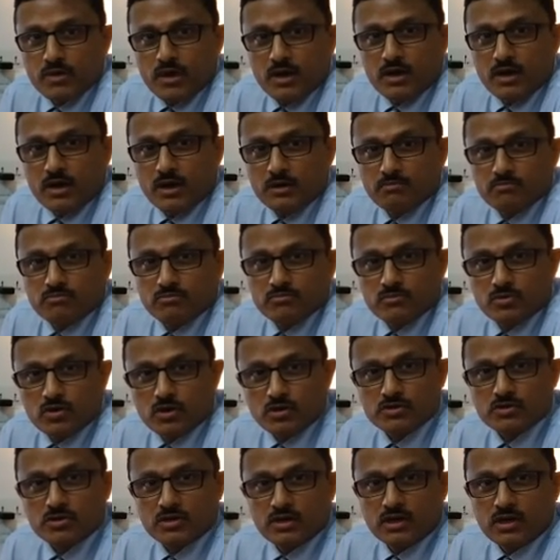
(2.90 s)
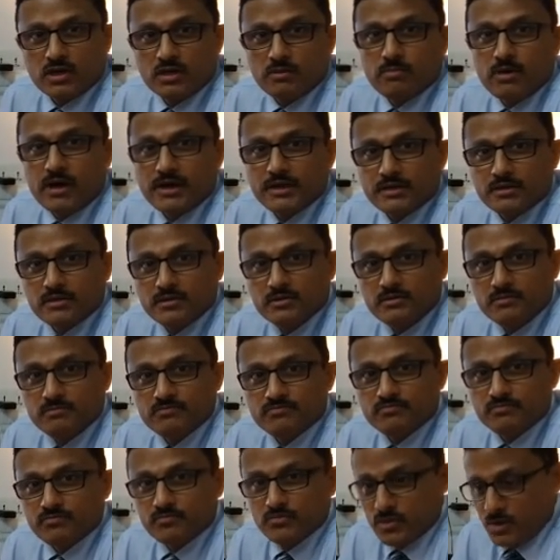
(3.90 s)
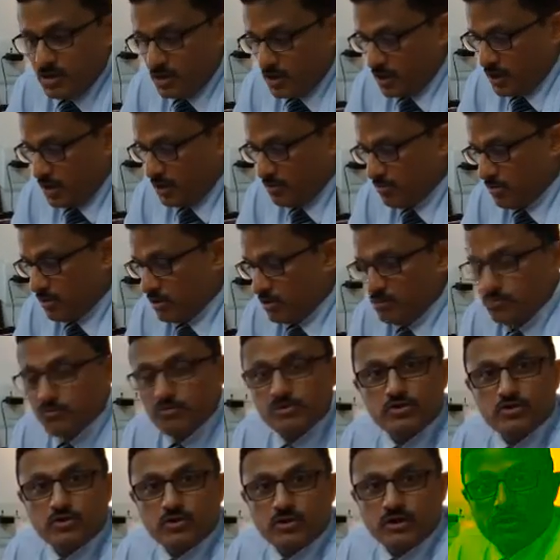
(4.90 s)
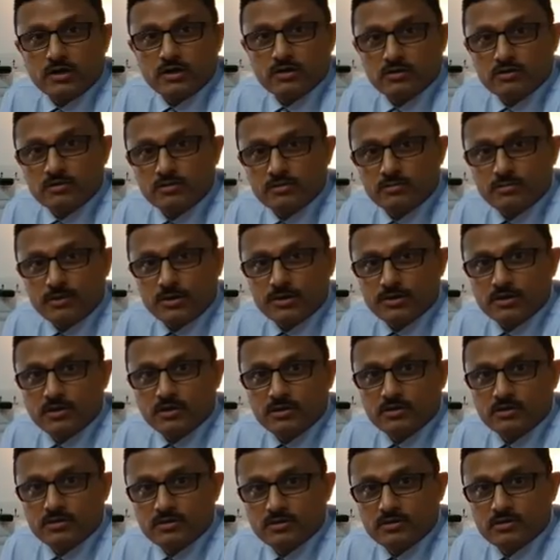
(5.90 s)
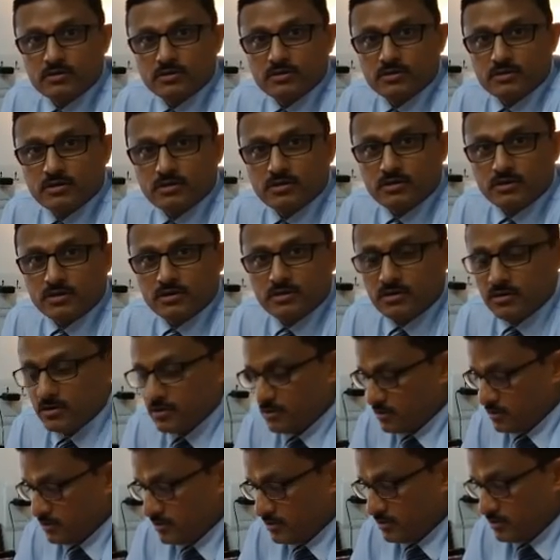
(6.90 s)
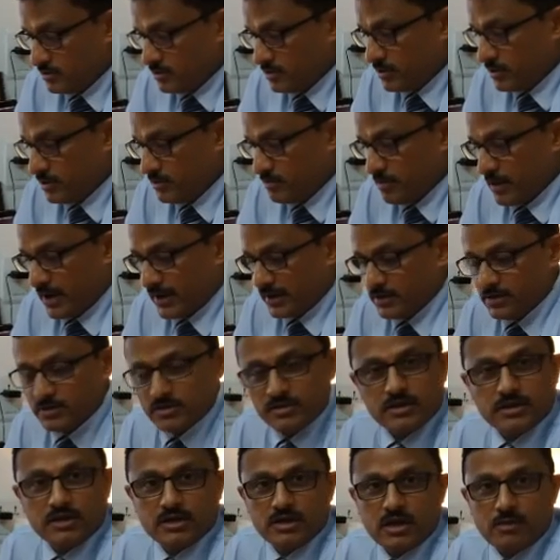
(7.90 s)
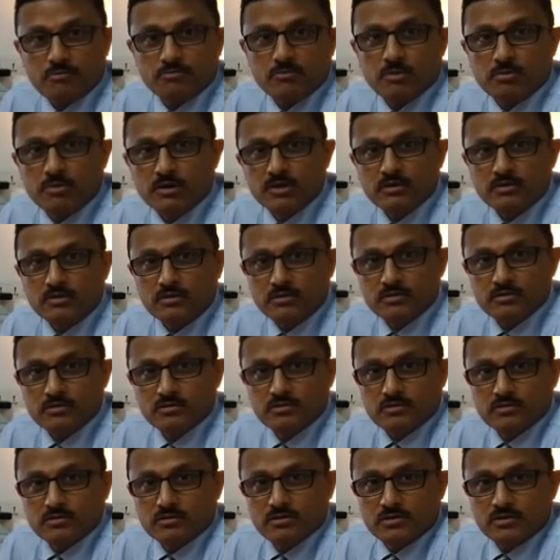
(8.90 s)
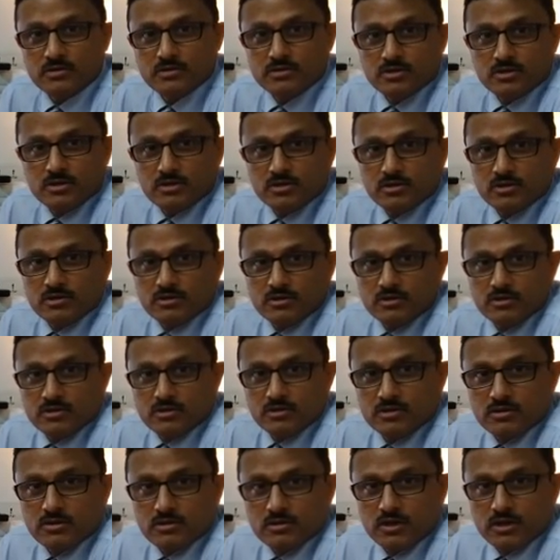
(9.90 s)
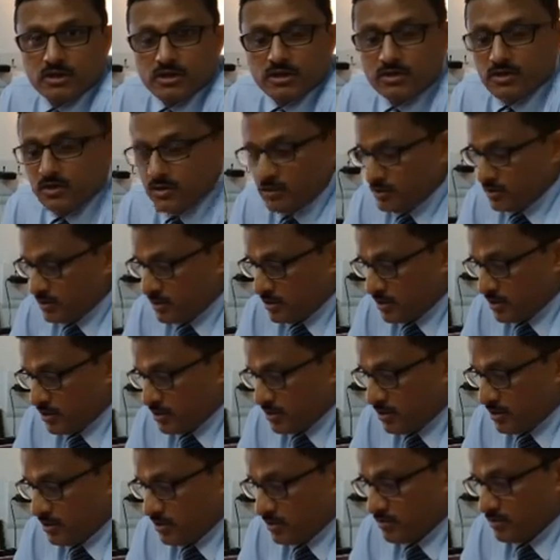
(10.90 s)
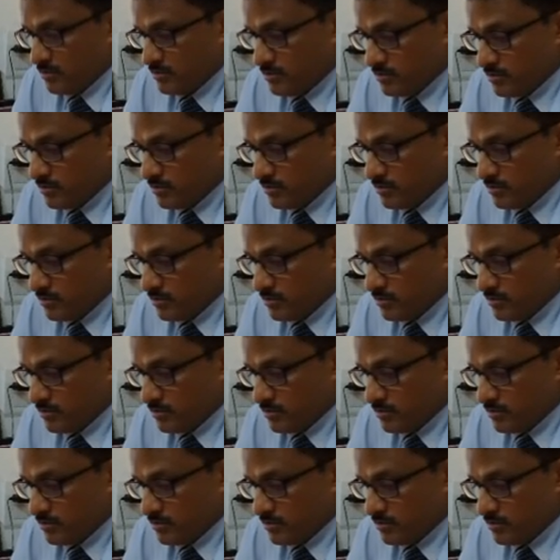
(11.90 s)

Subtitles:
I'm Dr. Alay Banker. I'm a retinal specialist here practicing in Ahmedabad, and it's a